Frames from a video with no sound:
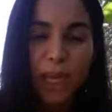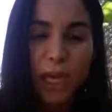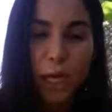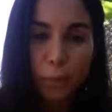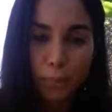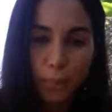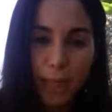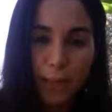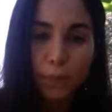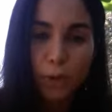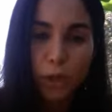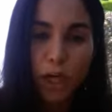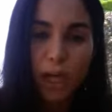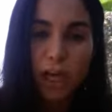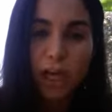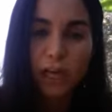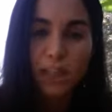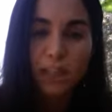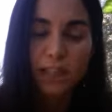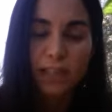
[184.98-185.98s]
and people
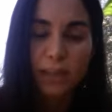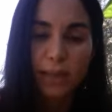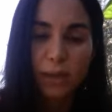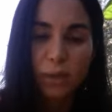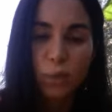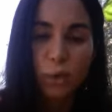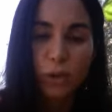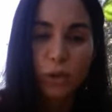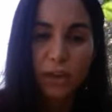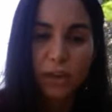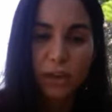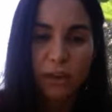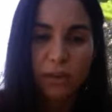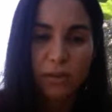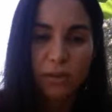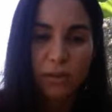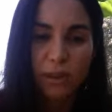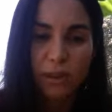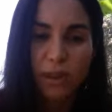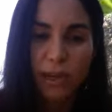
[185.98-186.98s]
hurting one
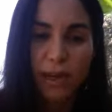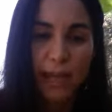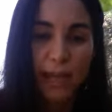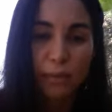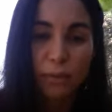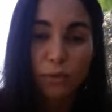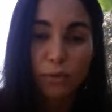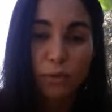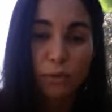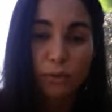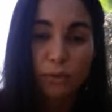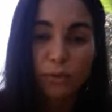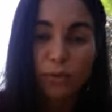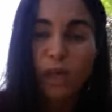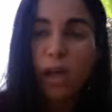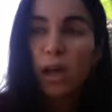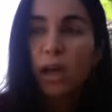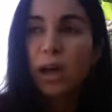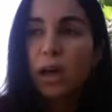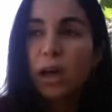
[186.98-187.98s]
another in the name of
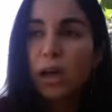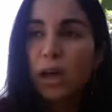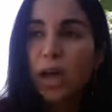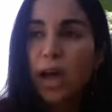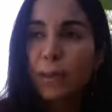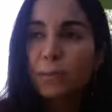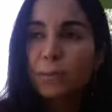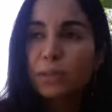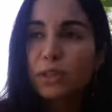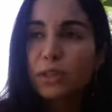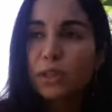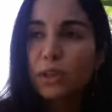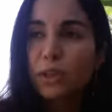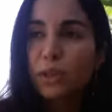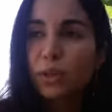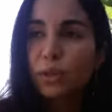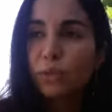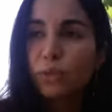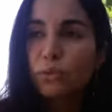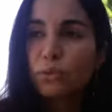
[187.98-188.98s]

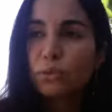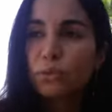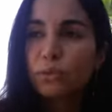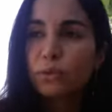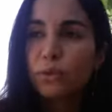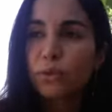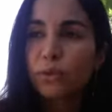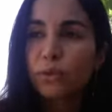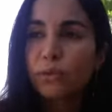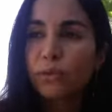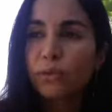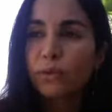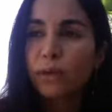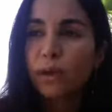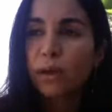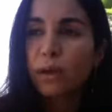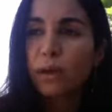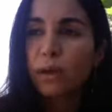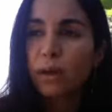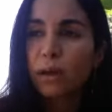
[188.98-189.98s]
absolute sort of
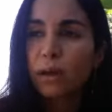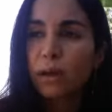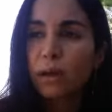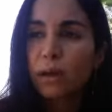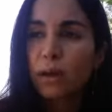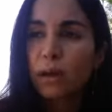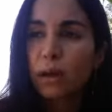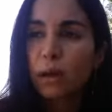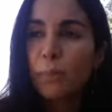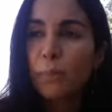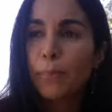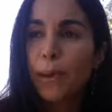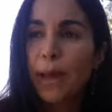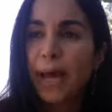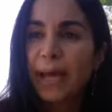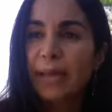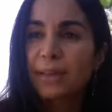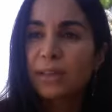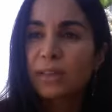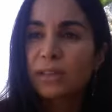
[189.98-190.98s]

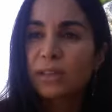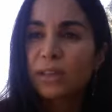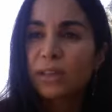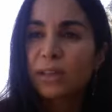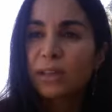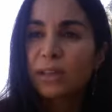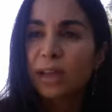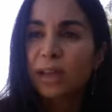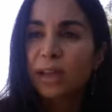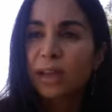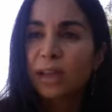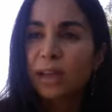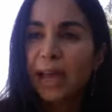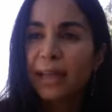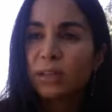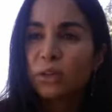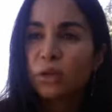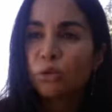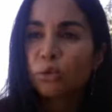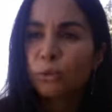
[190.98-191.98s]
abandon
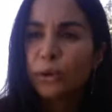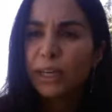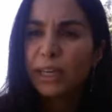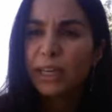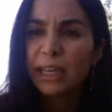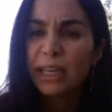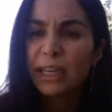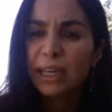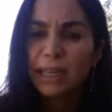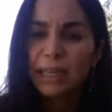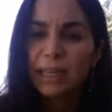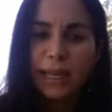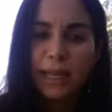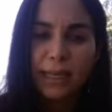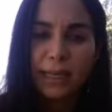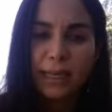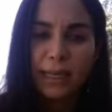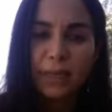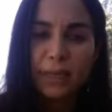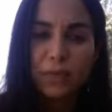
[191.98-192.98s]
and greed,
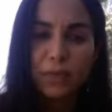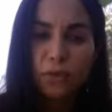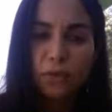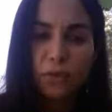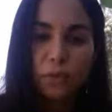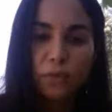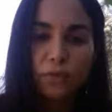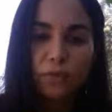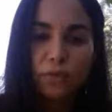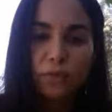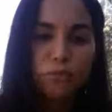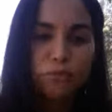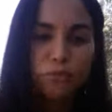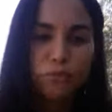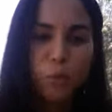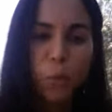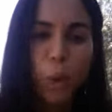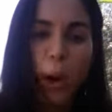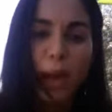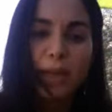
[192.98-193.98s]
and sort of
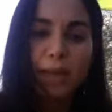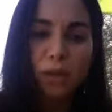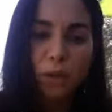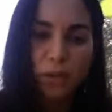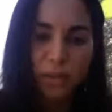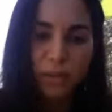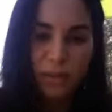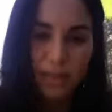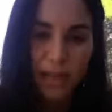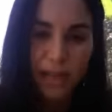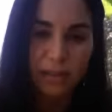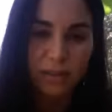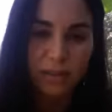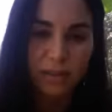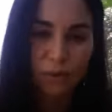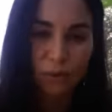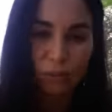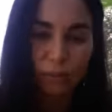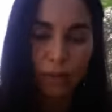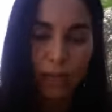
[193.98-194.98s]
quite
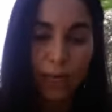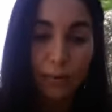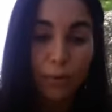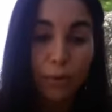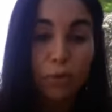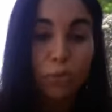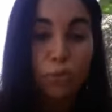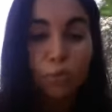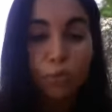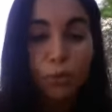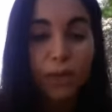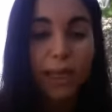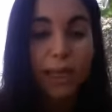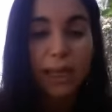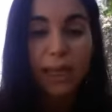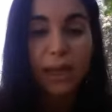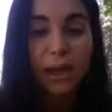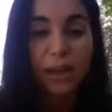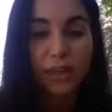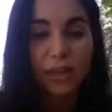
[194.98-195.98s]
nonsensical, really. But
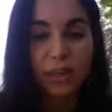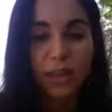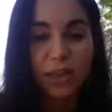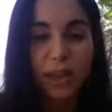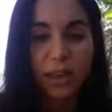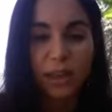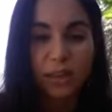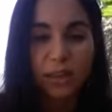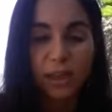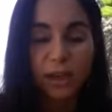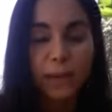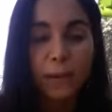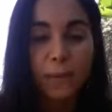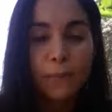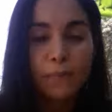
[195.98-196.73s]
really, I think that